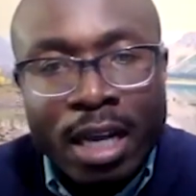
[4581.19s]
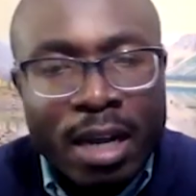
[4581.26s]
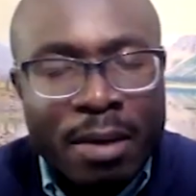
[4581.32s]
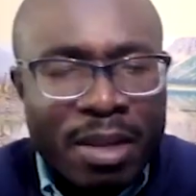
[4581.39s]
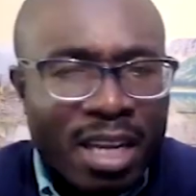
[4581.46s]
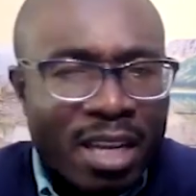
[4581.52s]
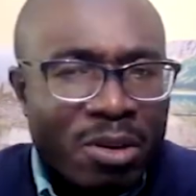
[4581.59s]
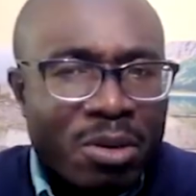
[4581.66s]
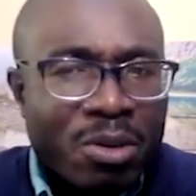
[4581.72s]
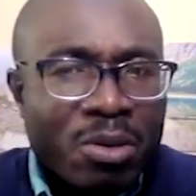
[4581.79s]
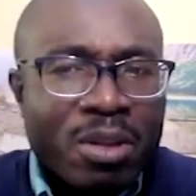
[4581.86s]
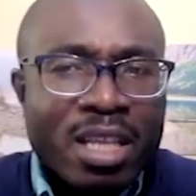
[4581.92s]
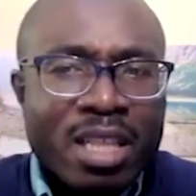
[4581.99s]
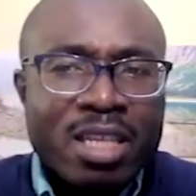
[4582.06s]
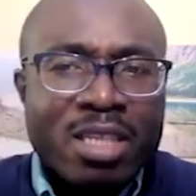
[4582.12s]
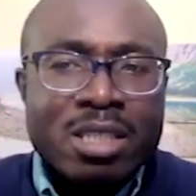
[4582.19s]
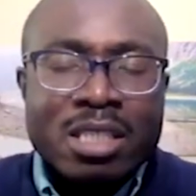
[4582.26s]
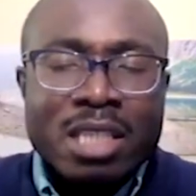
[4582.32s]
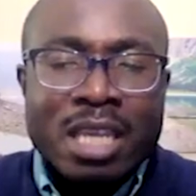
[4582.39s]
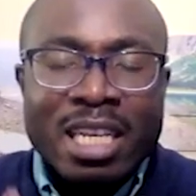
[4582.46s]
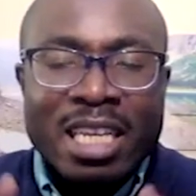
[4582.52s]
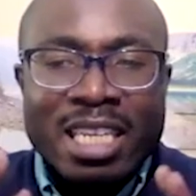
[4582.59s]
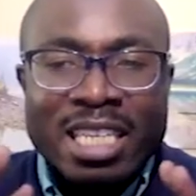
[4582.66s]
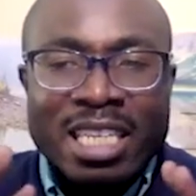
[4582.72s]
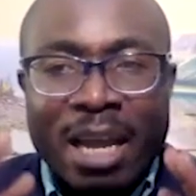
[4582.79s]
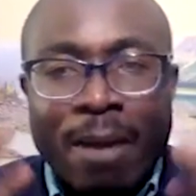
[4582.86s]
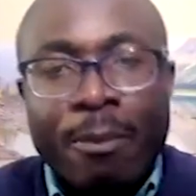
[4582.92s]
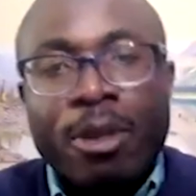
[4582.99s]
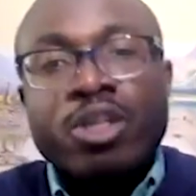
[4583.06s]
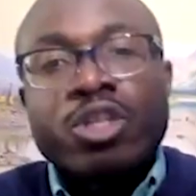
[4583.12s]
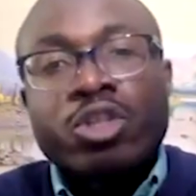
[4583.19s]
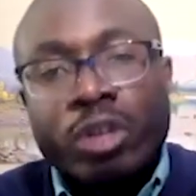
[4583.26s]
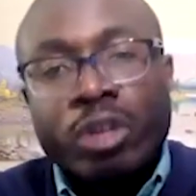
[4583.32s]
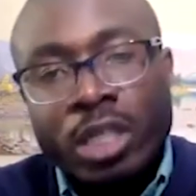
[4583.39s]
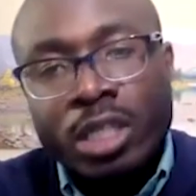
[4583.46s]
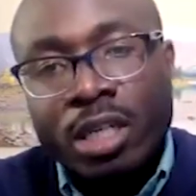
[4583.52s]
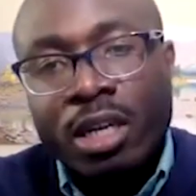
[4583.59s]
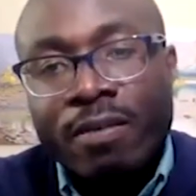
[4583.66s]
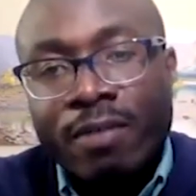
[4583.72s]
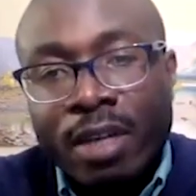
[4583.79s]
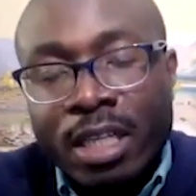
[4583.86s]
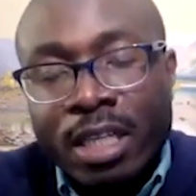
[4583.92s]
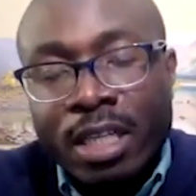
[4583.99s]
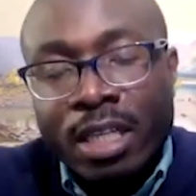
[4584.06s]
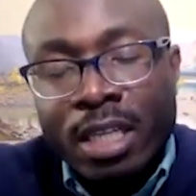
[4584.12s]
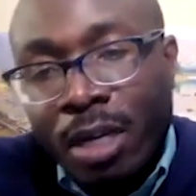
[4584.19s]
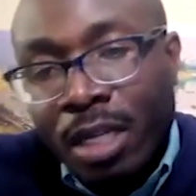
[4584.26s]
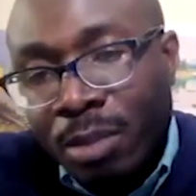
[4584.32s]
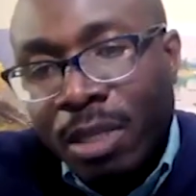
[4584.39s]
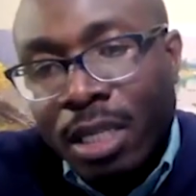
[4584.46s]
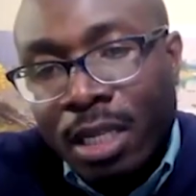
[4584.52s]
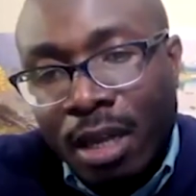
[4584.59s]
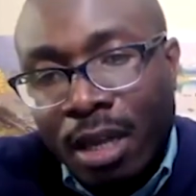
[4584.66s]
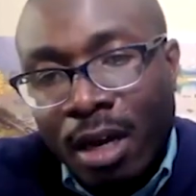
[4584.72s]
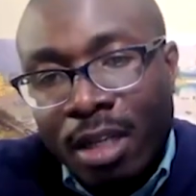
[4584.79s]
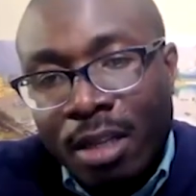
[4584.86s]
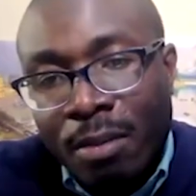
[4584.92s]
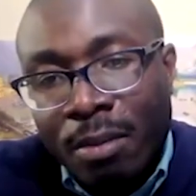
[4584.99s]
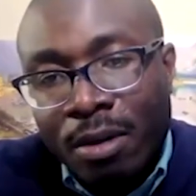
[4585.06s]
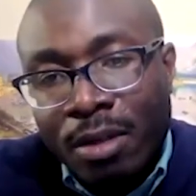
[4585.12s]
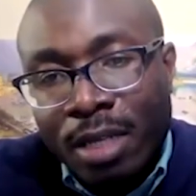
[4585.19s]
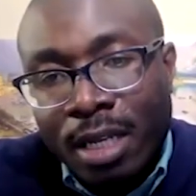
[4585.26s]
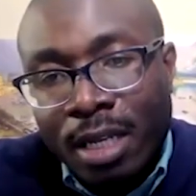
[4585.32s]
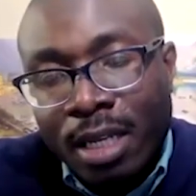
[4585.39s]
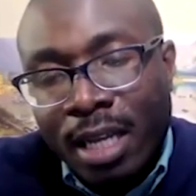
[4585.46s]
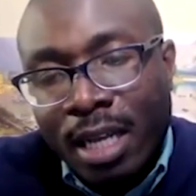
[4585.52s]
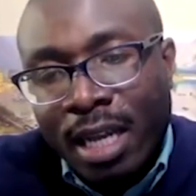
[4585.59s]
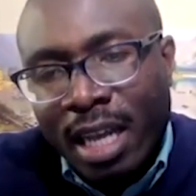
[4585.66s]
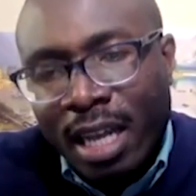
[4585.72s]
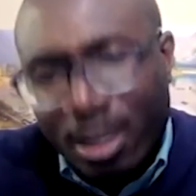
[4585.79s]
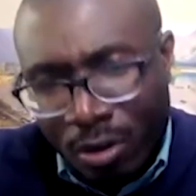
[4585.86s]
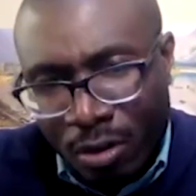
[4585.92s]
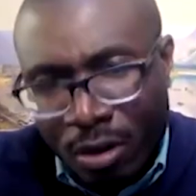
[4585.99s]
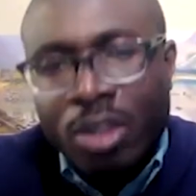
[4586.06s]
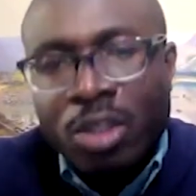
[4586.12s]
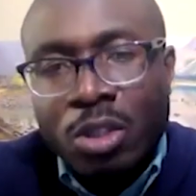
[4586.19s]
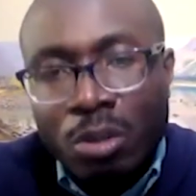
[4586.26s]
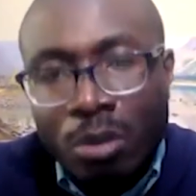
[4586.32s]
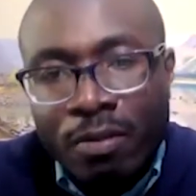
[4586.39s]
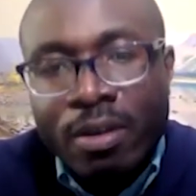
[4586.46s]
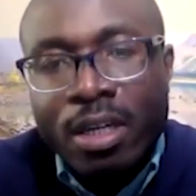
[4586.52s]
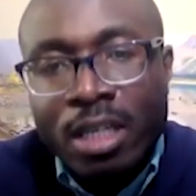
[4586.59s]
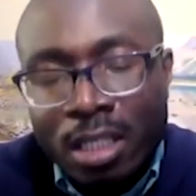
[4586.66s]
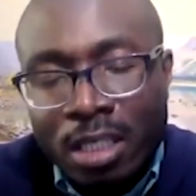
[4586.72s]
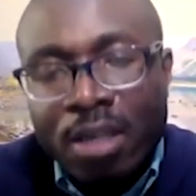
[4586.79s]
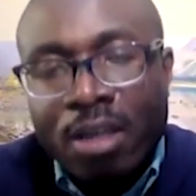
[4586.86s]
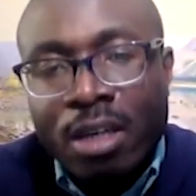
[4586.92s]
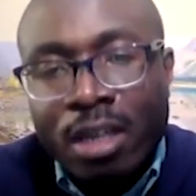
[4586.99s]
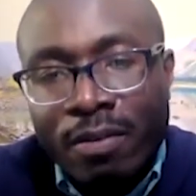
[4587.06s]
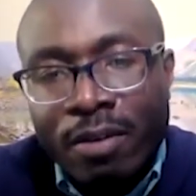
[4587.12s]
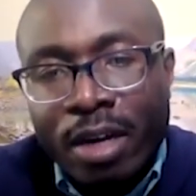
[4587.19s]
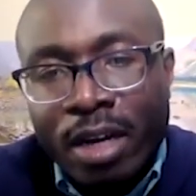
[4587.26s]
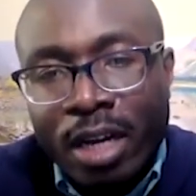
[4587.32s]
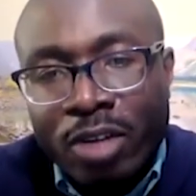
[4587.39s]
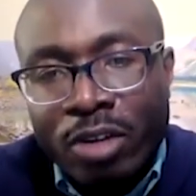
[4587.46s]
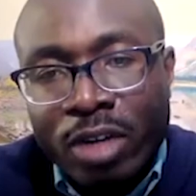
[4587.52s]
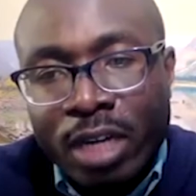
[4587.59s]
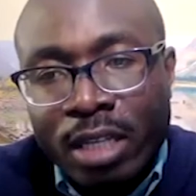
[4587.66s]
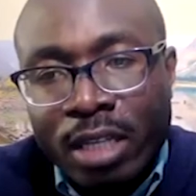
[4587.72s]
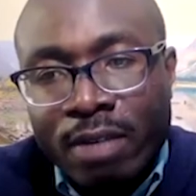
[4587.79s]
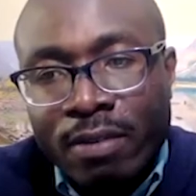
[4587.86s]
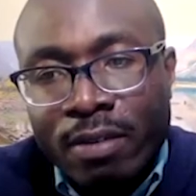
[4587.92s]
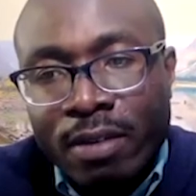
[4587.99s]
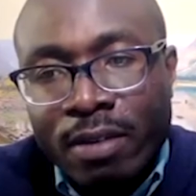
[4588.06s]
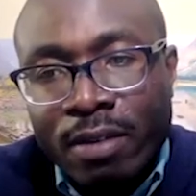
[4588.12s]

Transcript: I mean, I don't know that there's any demonstration of it yet, but it's been talked about, and that kind of crossover is certainly very attractive.